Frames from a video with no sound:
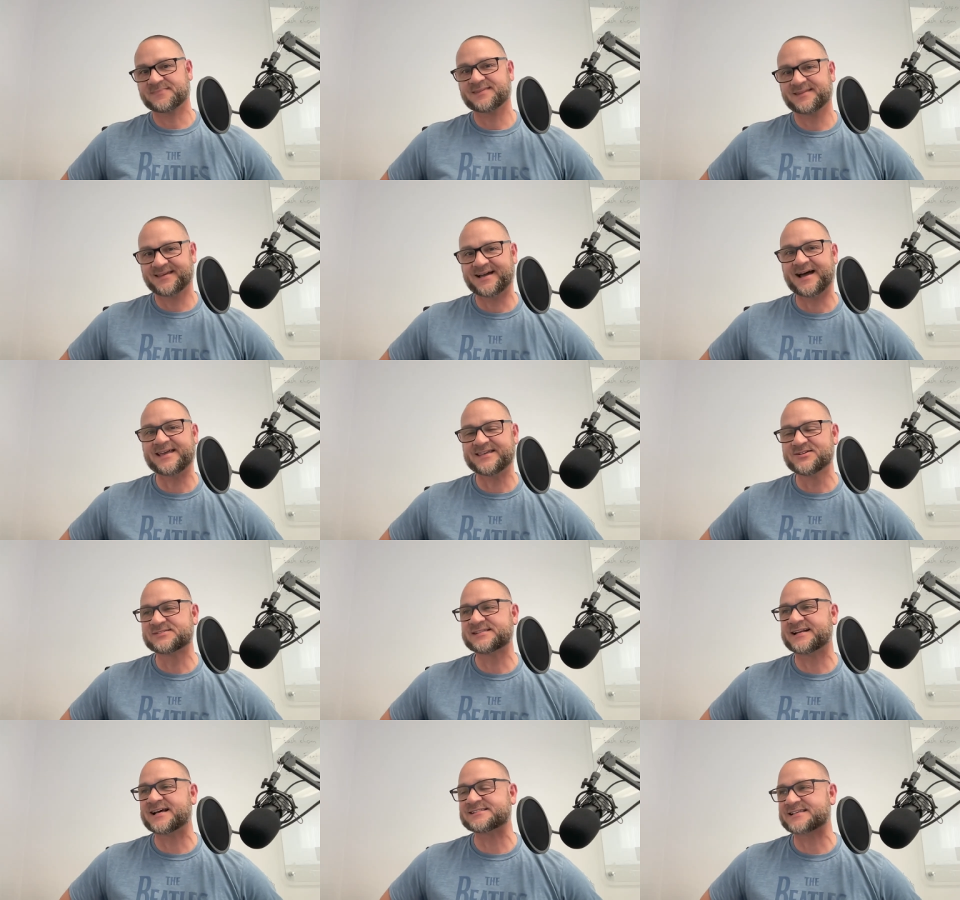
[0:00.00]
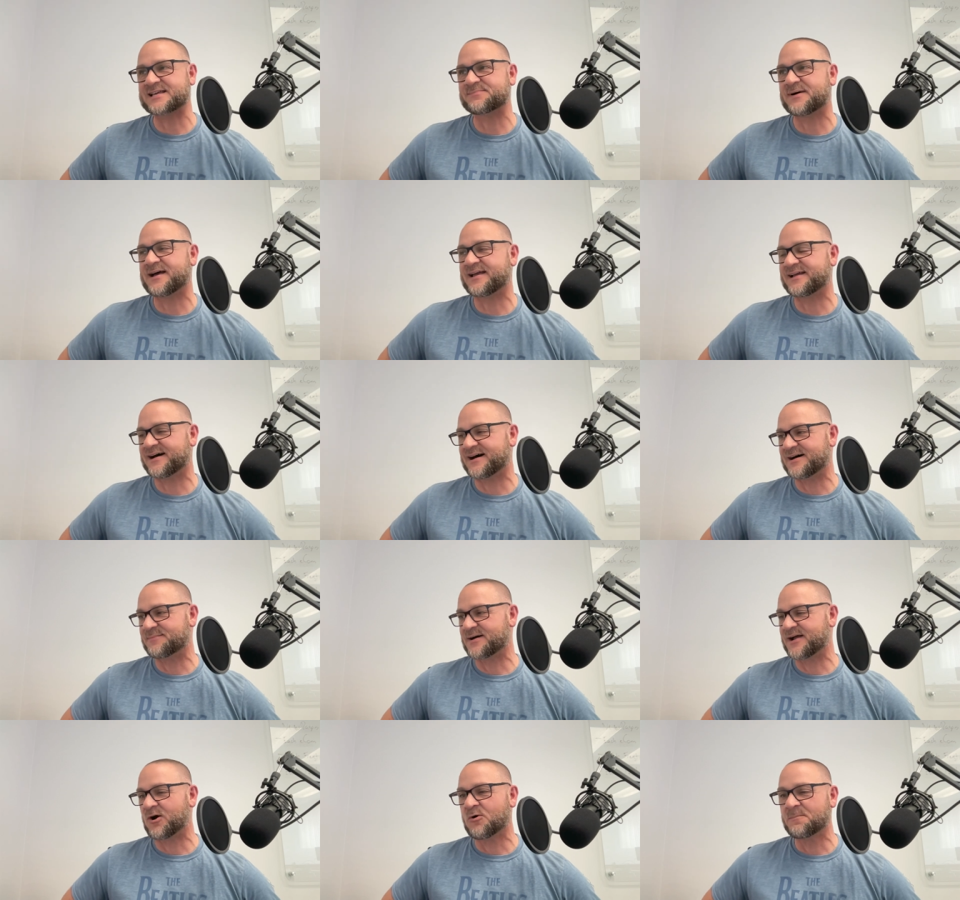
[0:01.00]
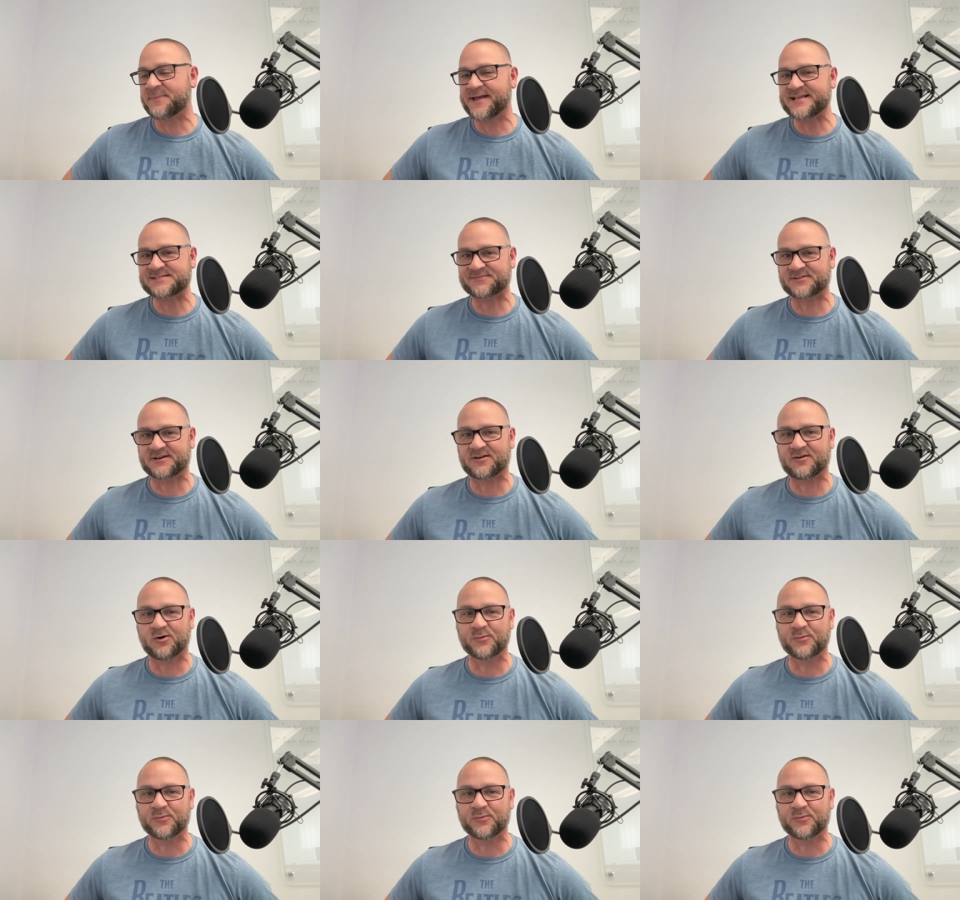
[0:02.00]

Yeah, I used it as like my uh, my home base for a whole